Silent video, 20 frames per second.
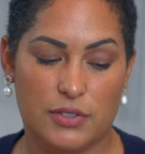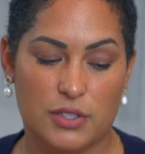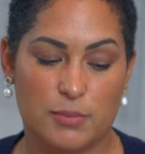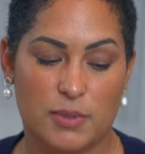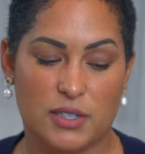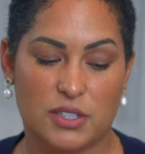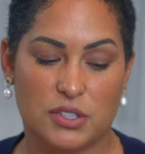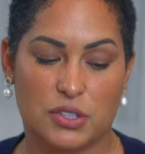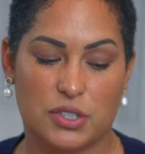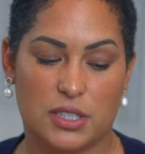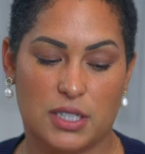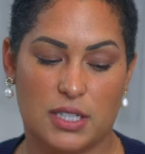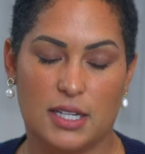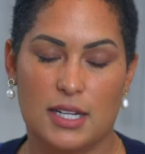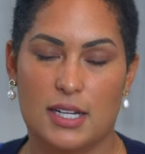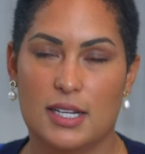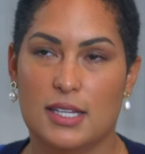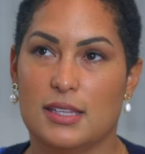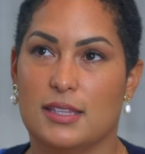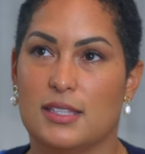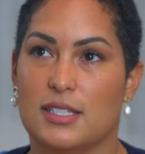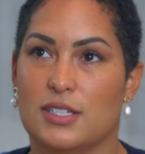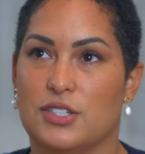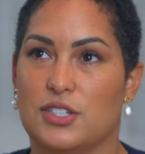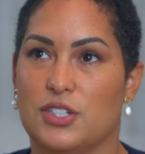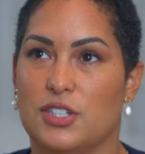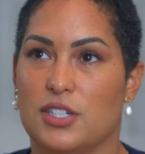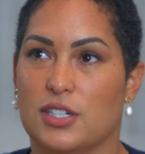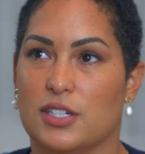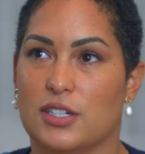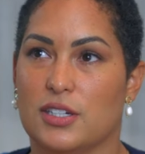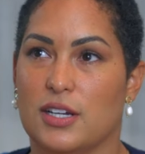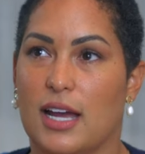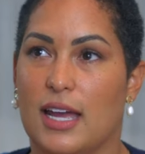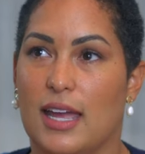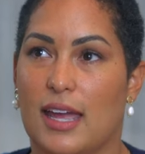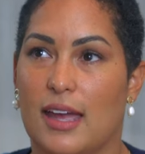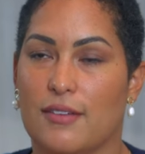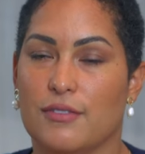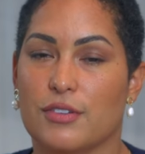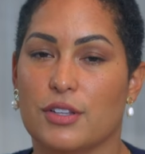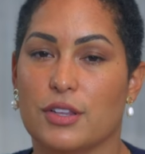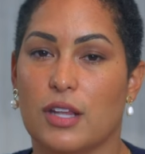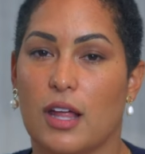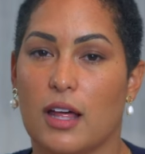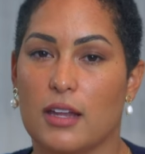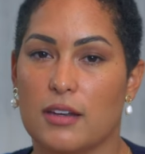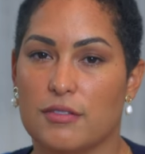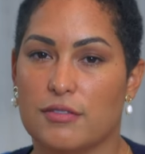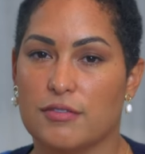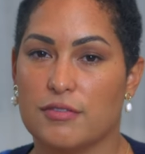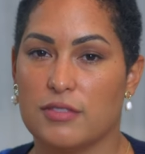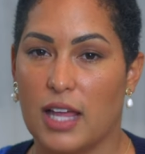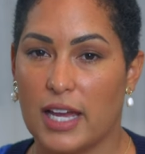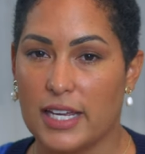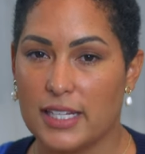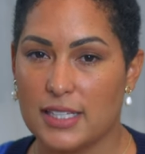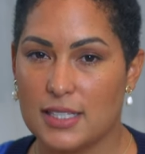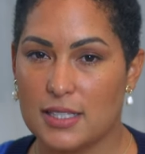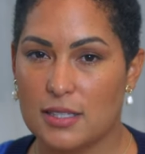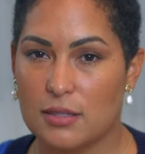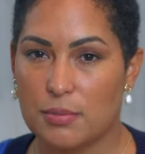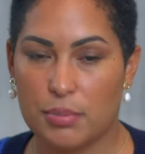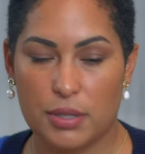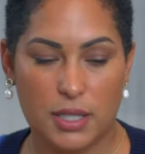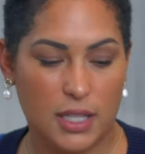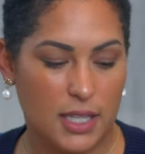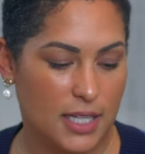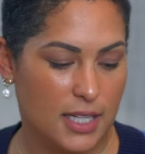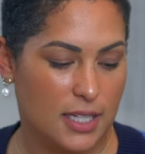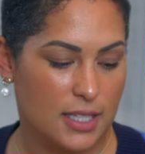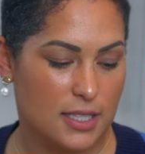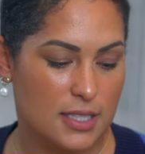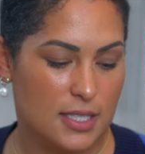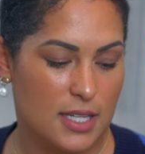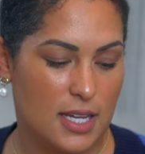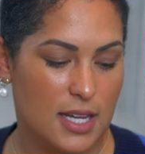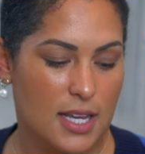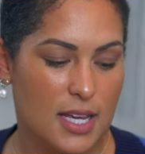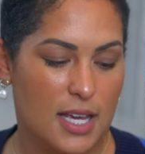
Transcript: especially this year, I have a lot of flights planned.